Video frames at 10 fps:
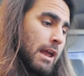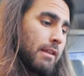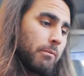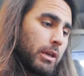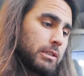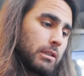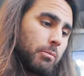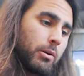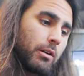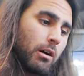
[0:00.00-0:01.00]
Then I
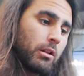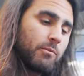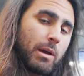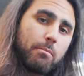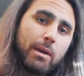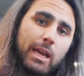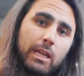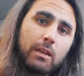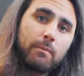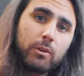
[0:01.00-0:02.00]
basically put all of my
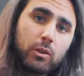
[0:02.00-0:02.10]
main